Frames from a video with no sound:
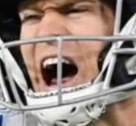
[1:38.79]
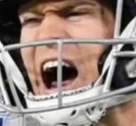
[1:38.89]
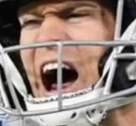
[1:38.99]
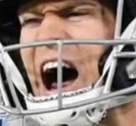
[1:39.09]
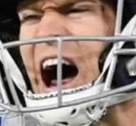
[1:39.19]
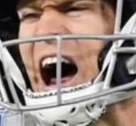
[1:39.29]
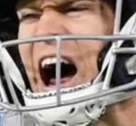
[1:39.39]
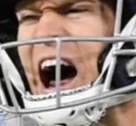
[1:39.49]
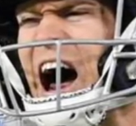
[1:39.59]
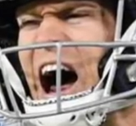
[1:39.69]
By no
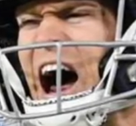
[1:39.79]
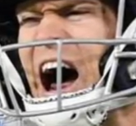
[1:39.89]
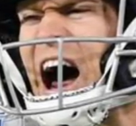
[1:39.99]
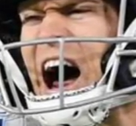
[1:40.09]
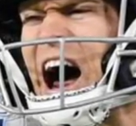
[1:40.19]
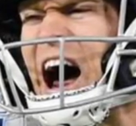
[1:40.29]
means are the